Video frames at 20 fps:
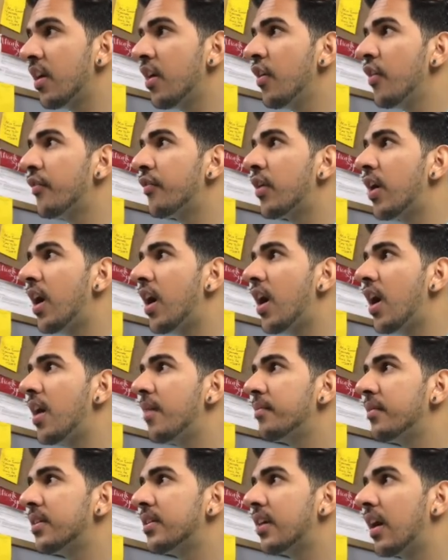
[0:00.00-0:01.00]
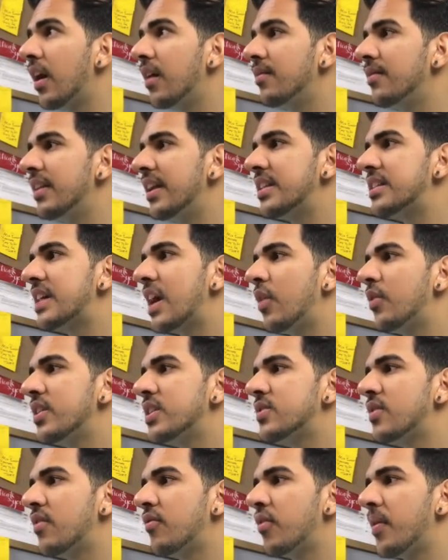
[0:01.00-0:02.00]
from the top, let's count
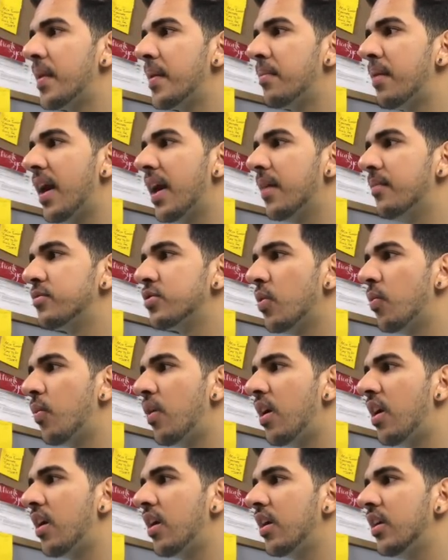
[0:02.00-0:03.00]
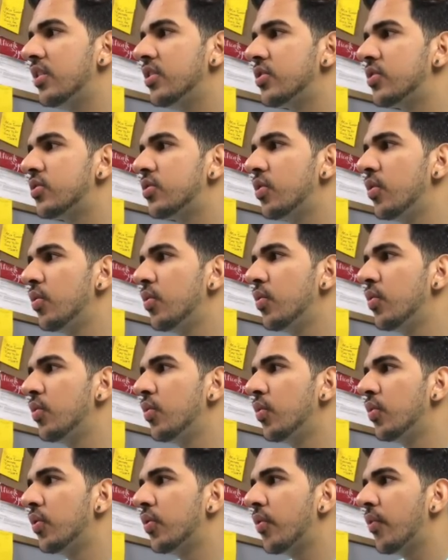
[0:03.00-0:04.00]
this one from the bottom. So 1,
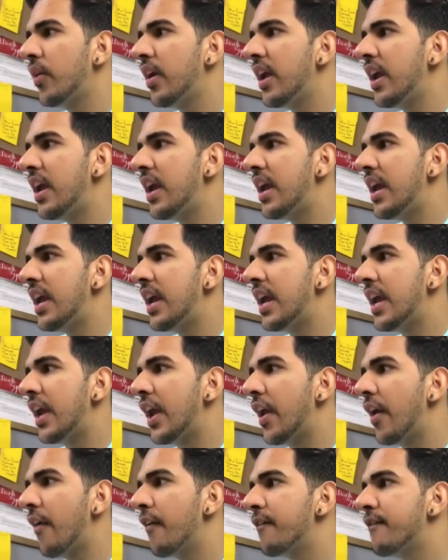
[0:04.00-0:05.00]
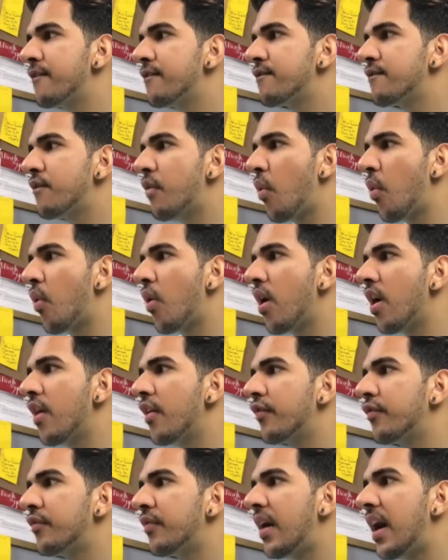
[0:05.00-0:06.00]
2, 3, 4,
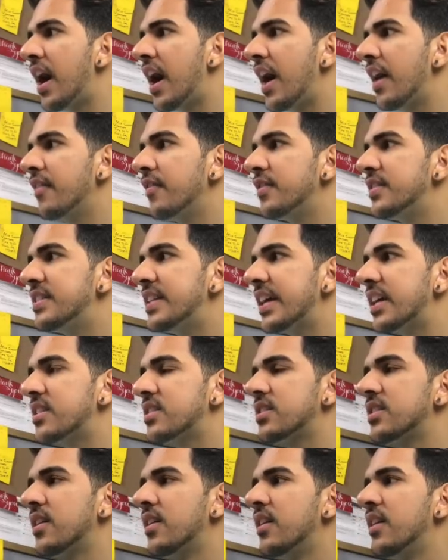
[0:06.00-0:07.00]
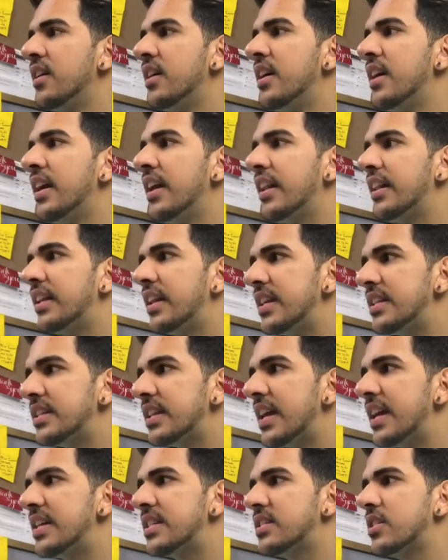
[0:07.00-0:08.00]
5, 6. This
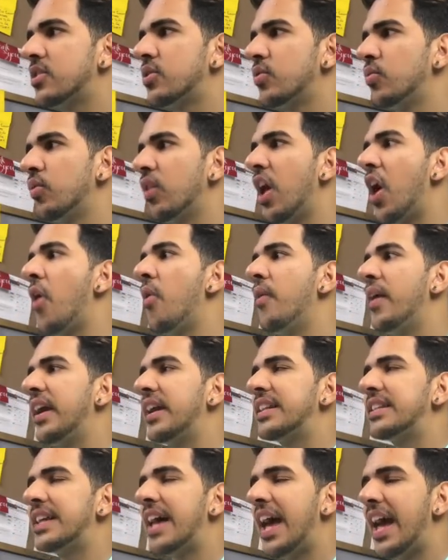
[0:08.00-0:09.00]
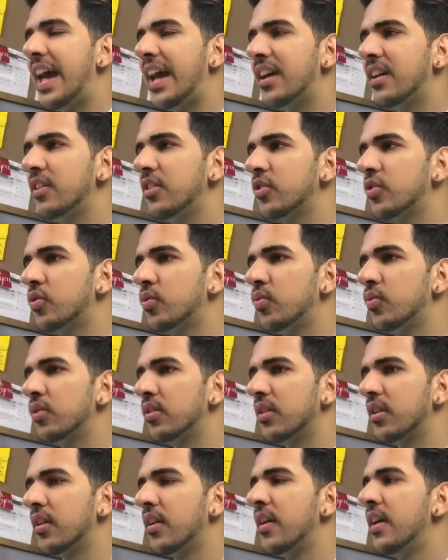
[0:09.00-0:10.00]
is a tool, a rectangle
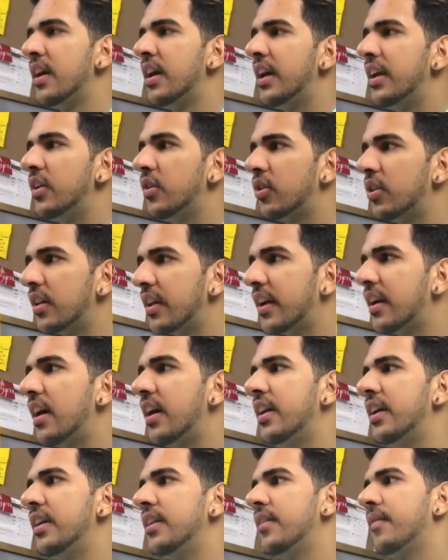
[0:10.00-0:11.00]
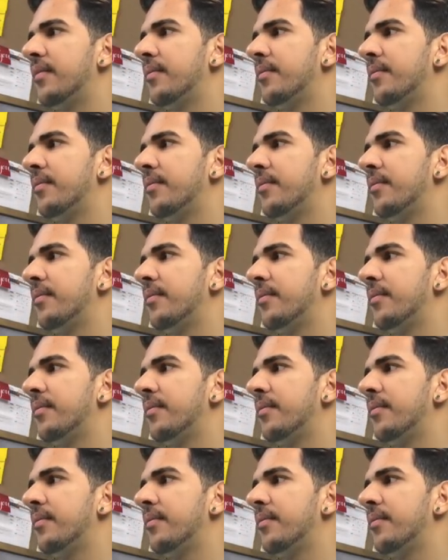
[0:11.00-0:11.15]
tool. You click on it